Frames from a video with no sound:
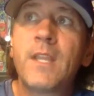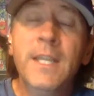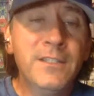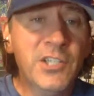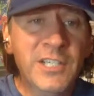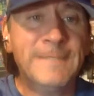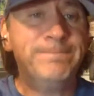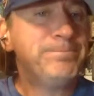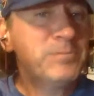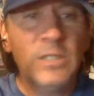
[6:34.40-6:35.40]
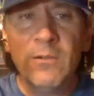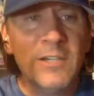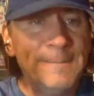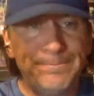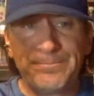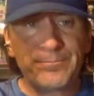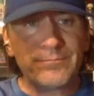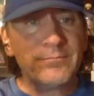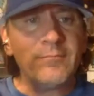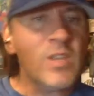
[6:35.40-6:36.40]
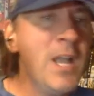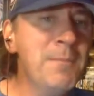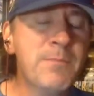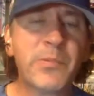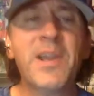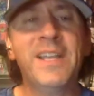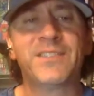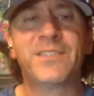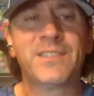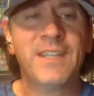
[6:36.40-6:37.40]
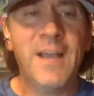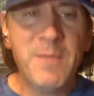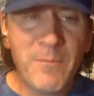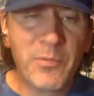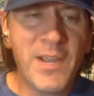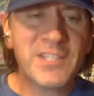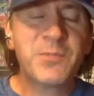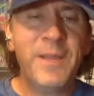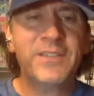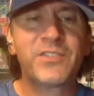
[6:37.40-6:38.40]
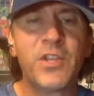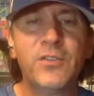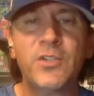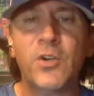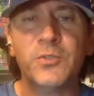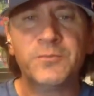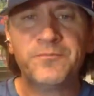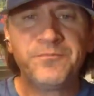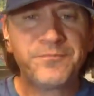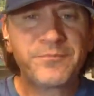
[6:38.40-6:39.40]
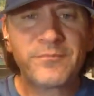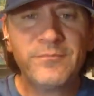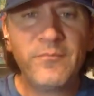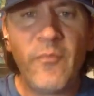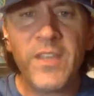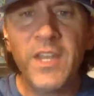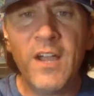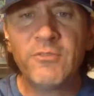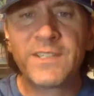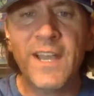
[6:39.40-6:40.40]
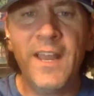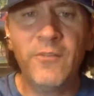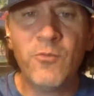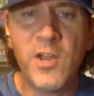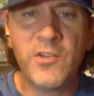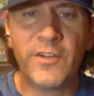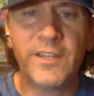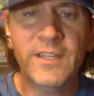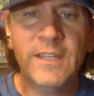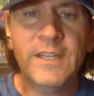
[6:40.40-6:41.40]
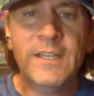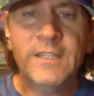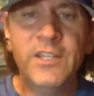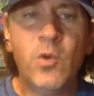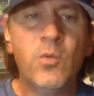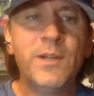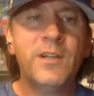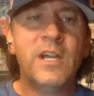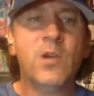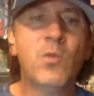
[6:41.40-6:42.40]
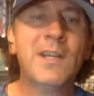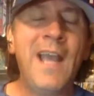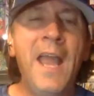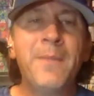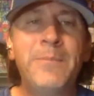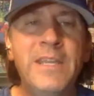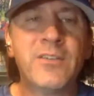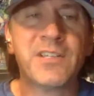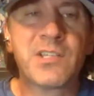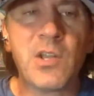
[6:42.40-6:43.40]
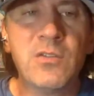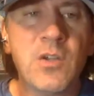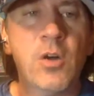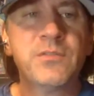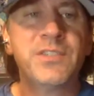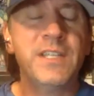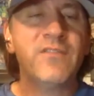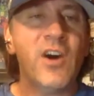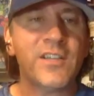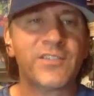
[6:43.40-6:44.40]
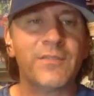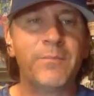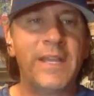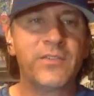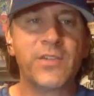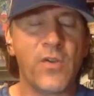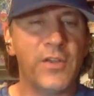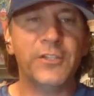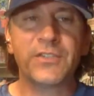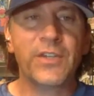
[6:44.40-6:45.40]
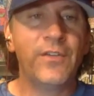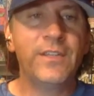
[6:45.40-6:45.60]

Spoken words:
And good. You know what? I'm impressed. I'm impressed by Stone Cold. I was kind of wondering, what kind of beer is Stone Cold Steve Austin pitching on us?